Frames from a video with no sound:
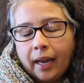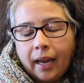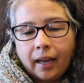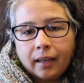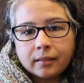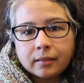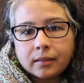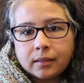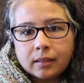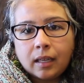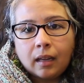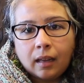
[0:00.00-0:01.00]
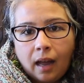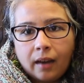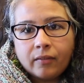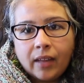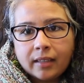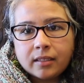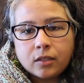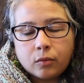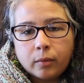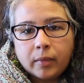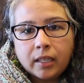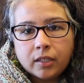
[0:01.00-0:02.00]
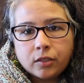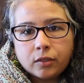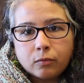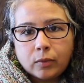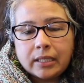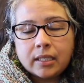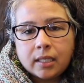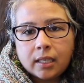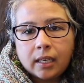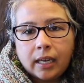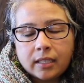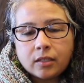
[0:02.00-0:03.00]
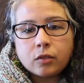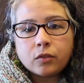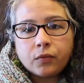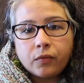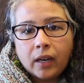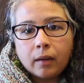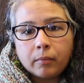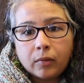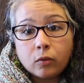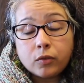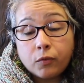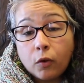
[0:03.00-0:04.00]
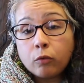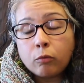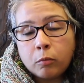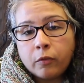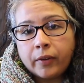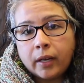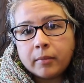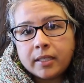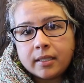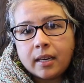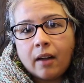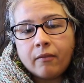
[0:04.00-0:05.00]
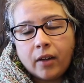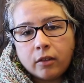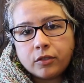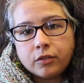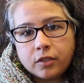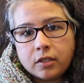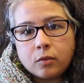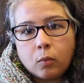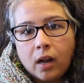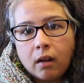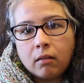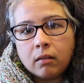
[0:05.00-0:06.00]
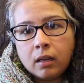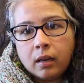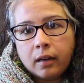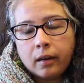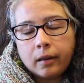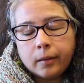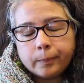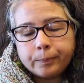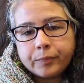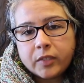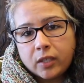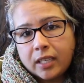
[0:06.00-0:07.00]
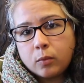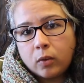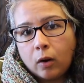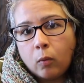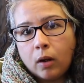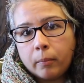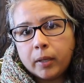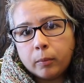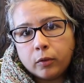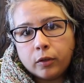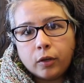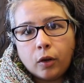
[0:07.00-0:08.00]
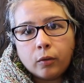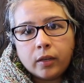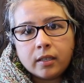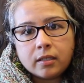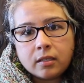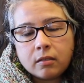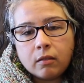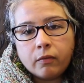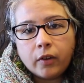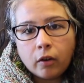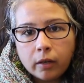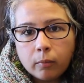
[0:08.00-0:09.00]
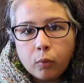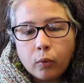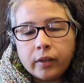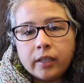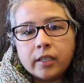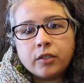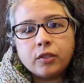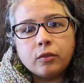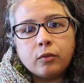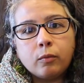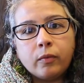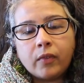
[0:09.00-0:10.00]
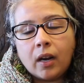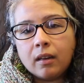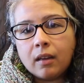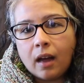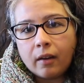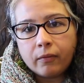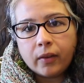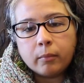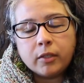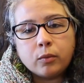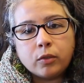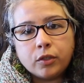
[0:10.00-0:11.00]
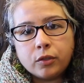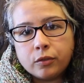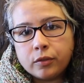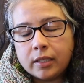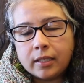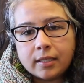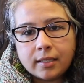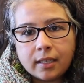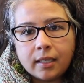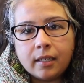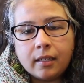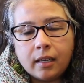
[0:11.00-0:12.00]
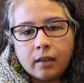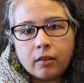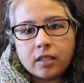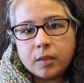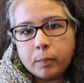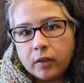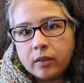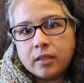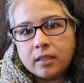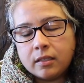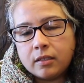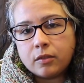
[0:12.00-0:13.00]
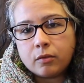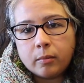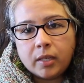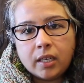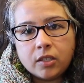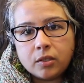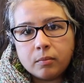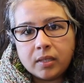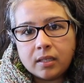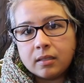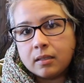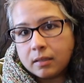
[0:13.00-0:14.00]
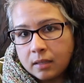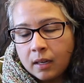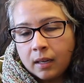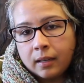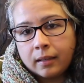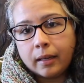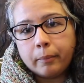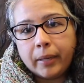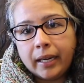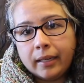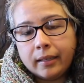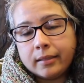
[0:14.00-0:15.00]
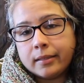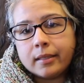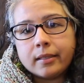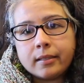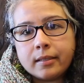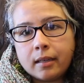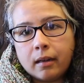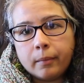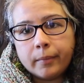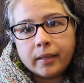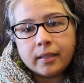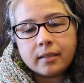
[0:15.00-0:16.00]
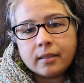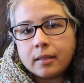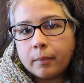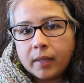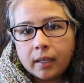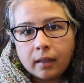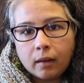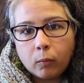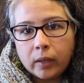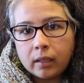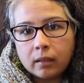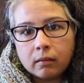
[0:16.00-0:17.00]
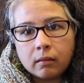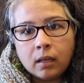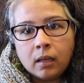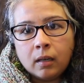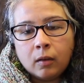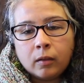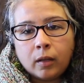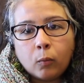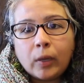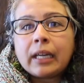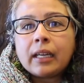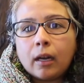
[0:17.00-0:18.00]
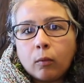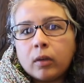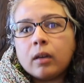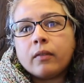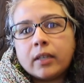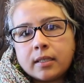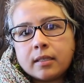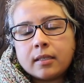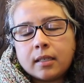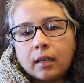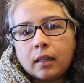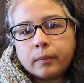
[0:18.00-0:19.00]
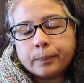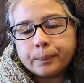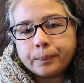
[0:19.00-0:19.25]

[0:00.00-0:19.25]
And a lot of that discrimination we see against those vulnerable families that have vouchers as well. So that's what I want people to know, that it's still a very important issue. We've got a lot of families with children in the city that are experiencing discrimination because lead paint exists. And this is something that we can get rid of as a city.